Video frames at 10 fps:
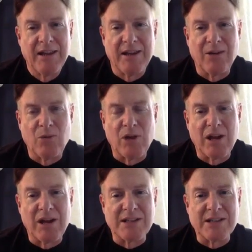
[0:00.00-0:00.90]
What
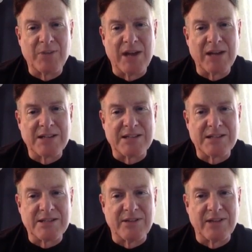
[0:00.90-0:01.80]
kinds of
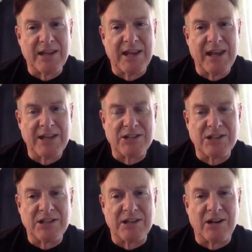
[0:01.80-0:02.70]
practices are they engaged
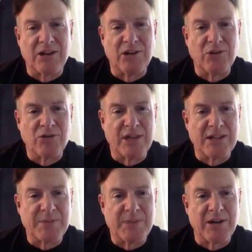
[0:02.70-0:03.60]
in? Are you
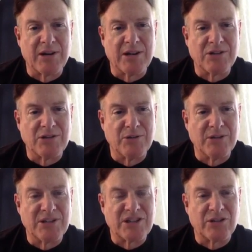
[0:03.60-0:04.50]
transparent? Do you
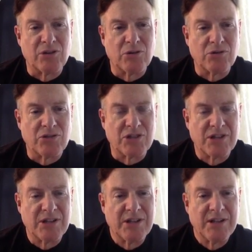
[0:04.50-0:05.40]
disclose
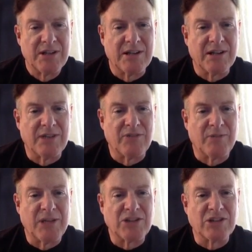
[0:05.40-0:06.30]

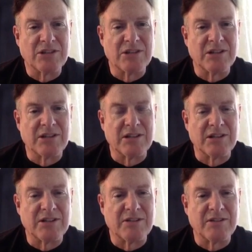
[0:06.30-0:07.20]
information
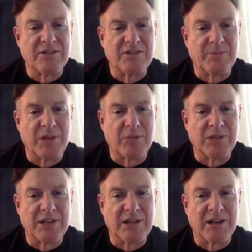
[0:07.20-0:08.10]
to the public?